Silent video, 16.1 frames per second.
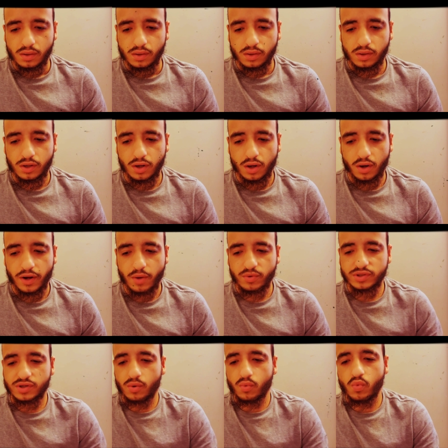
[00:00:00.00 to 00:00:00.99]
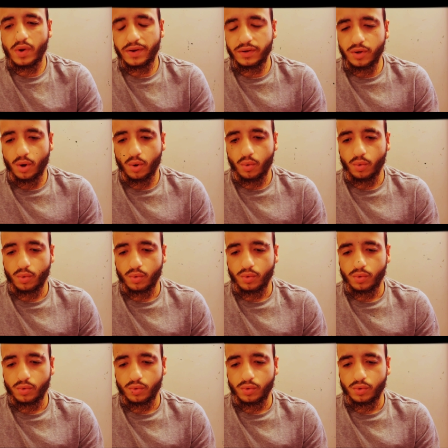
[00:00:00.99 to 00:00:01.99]
You know, there was a window.
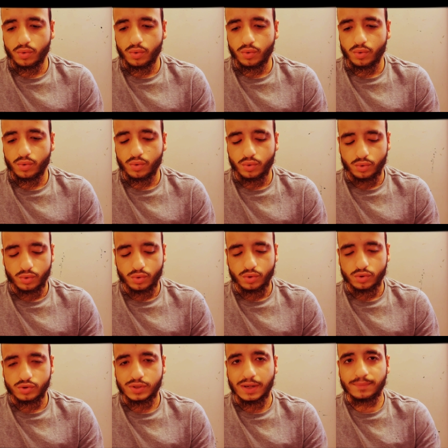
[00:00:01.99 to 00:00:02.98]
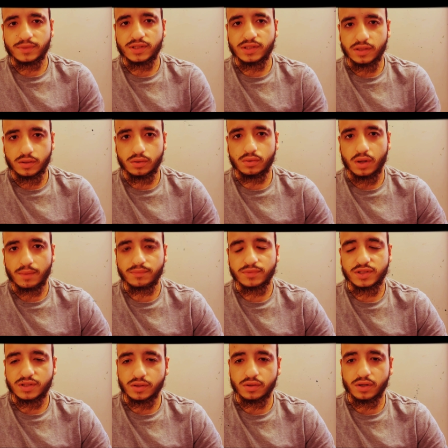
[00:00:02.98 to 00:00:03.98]
So I'm still, I'm
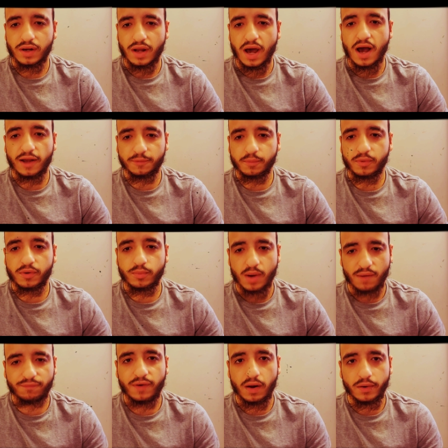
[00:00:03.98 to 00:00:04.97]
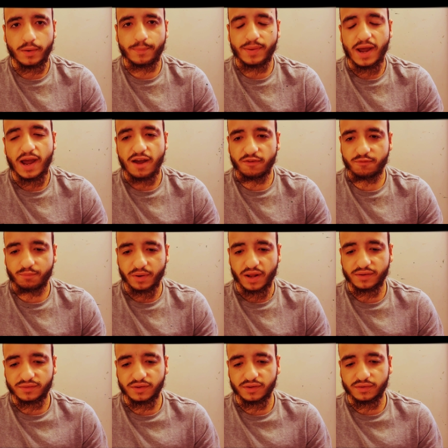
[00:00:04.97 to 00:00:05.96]
still in the hospital, but I found a path, but I
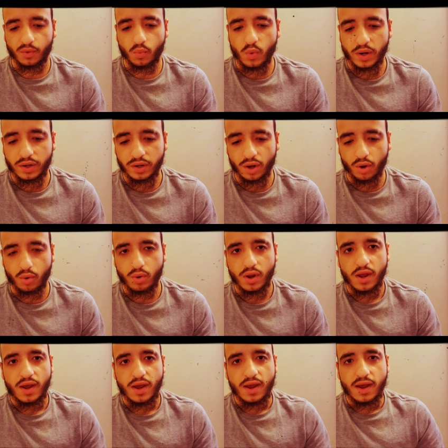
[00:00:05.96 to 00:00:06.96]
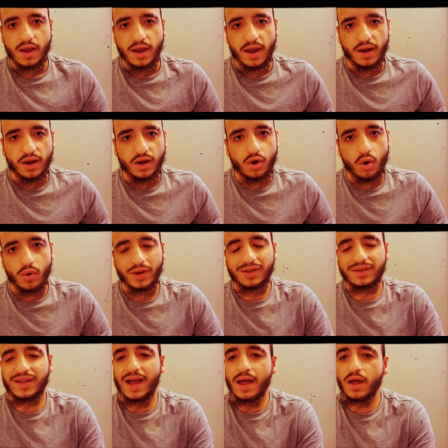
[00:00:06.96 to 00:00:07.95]
says a window and going
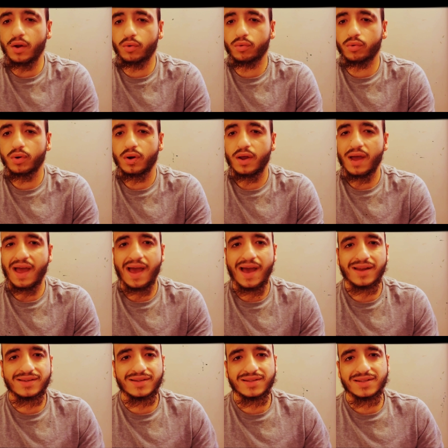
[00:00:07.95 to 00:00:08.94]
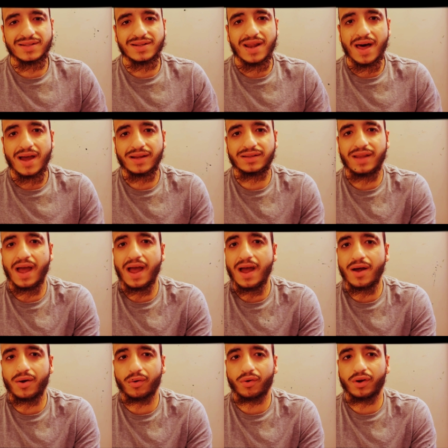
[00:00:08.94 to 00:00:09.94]
down, I had to slide
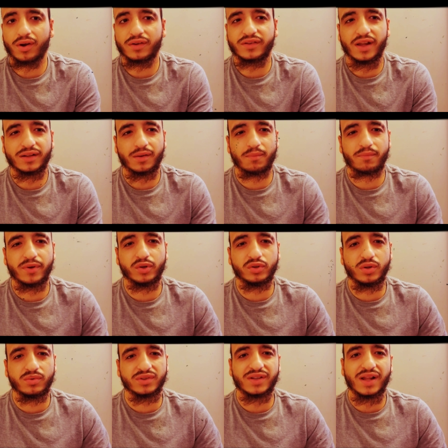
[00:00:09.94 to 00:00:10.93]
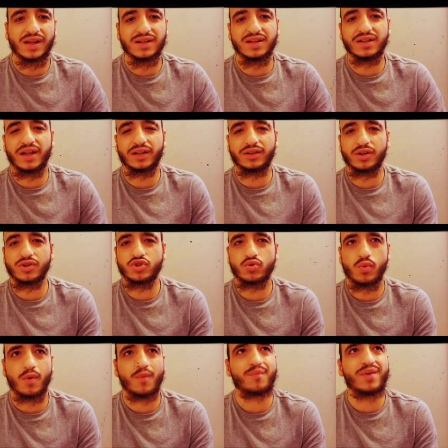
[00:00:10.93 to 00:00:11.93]
down because like the building was like connected
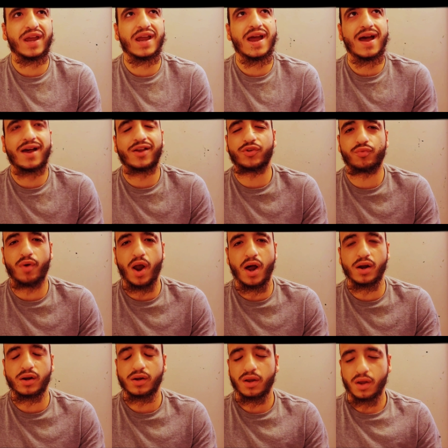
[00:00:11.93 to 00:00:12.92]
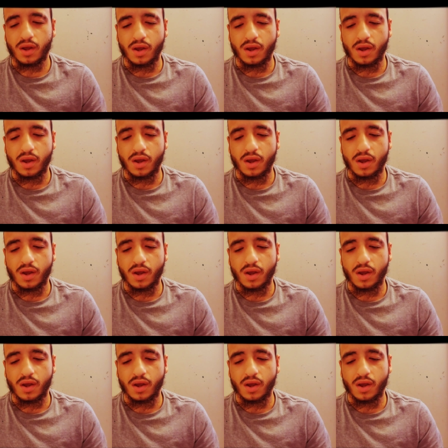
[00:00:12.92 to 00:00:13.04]
to a big ass rock.